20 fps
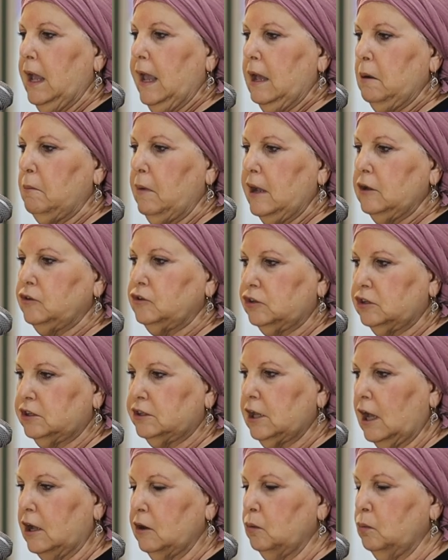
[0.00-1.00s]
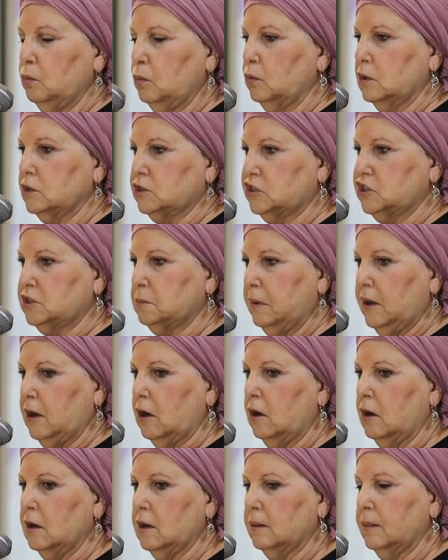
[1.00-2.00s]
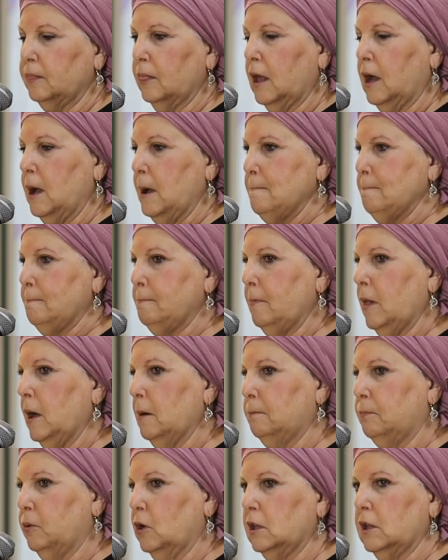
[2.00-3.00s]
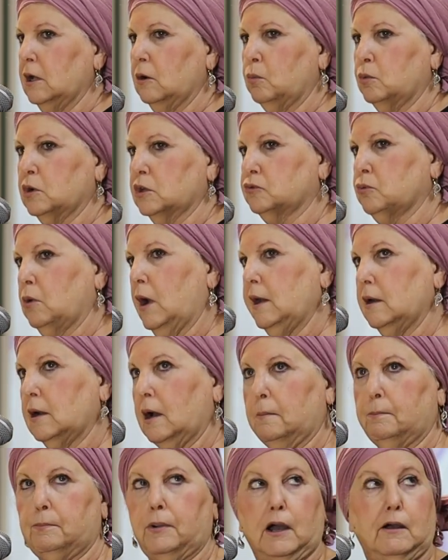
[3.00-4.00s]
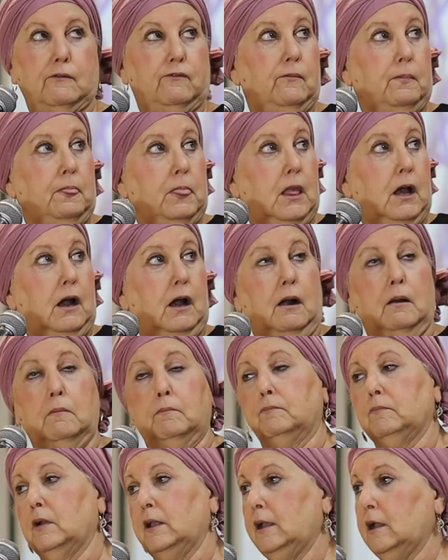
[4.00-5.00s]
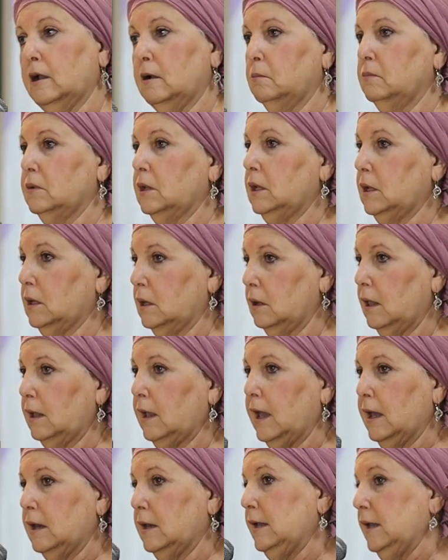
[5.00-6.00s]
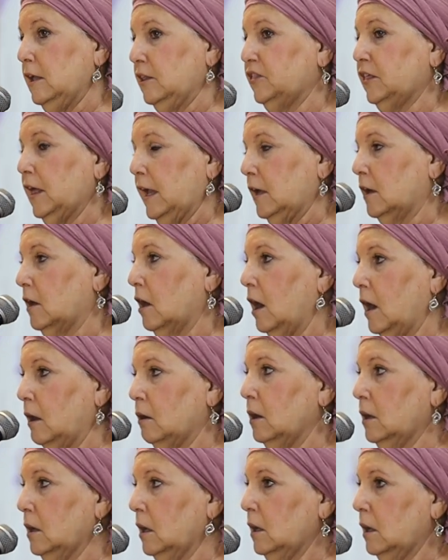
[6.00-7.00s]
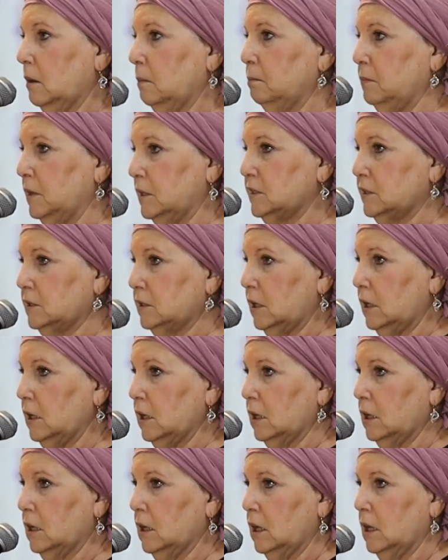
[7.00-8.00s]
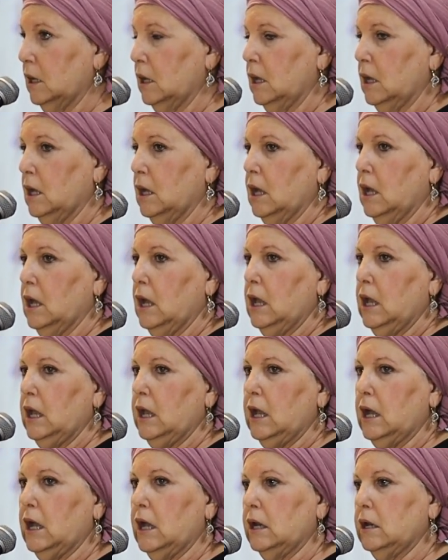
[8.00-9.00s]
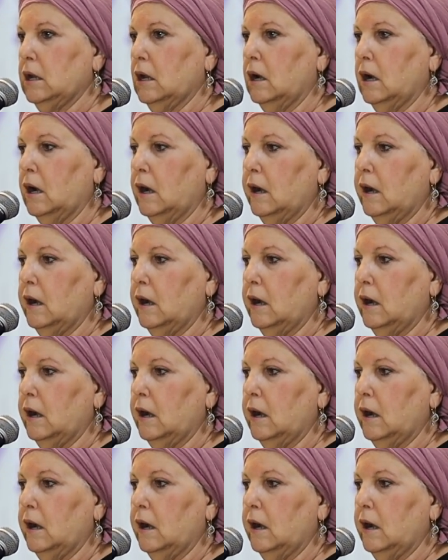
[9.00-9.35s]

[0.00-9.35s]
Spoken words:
my son was spared. A bullet was right above him, and he, thank God, missed it. And